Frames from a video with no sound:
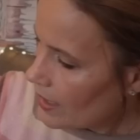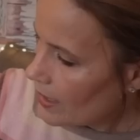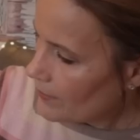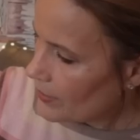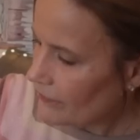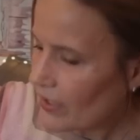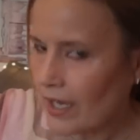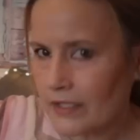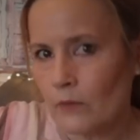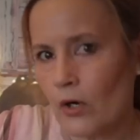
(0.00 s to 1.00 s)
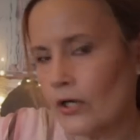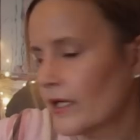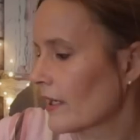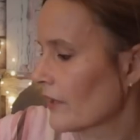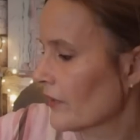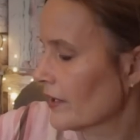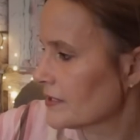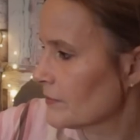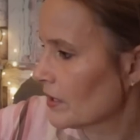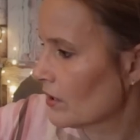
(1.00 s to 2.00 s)
But I've hardly worn it, and I think
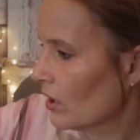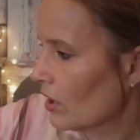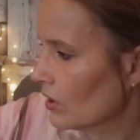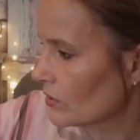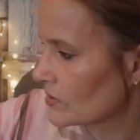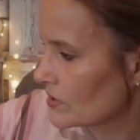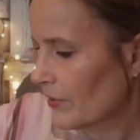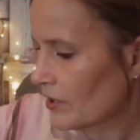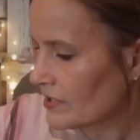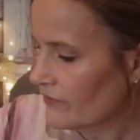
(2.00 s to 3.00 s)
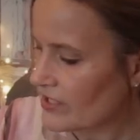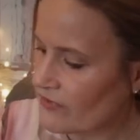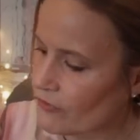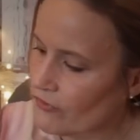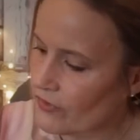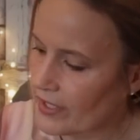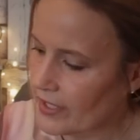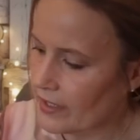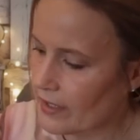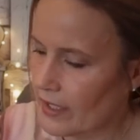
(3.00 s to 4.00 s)
it's because of this ruffle here,